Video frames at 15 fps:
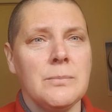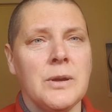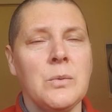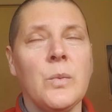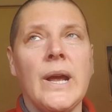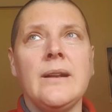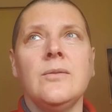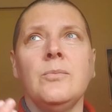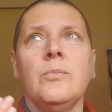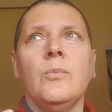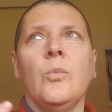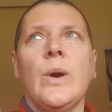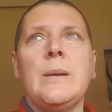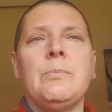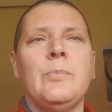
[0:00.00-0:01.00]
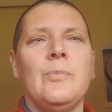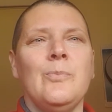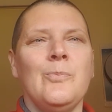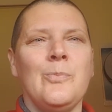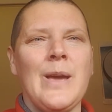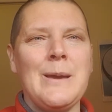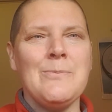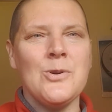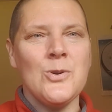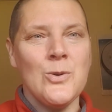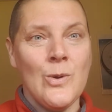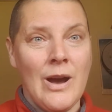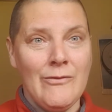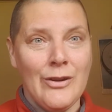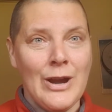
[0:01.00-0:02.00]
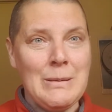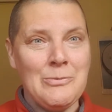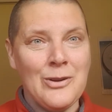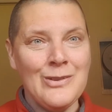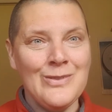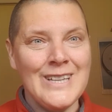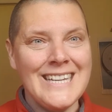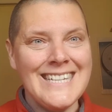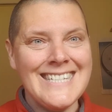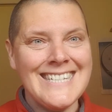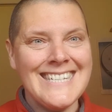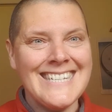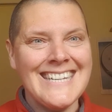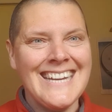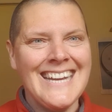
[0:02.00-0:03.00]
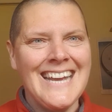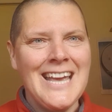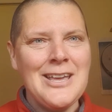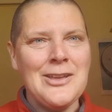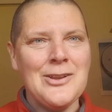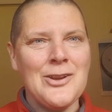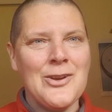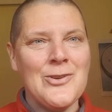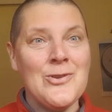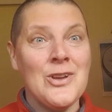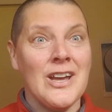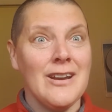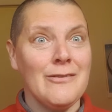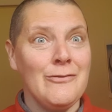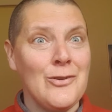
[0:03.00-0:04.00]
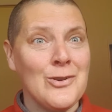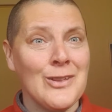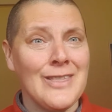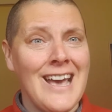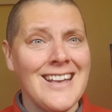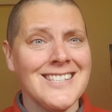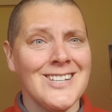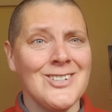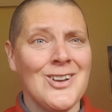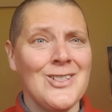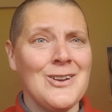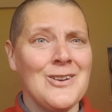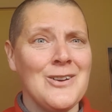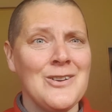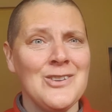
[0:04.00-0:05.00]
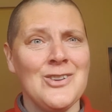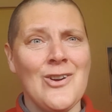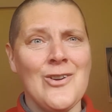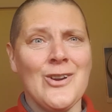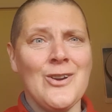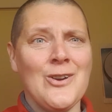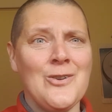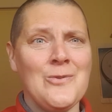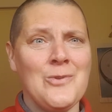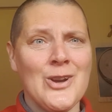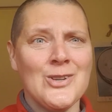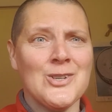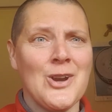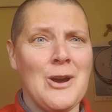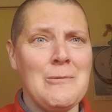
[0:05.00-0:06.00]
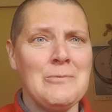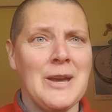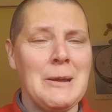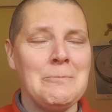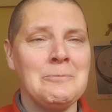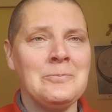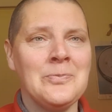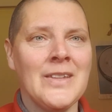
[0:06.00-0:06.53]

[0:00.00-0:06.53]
And when people who are very privileged, who can afford $1,000 yoga workshop and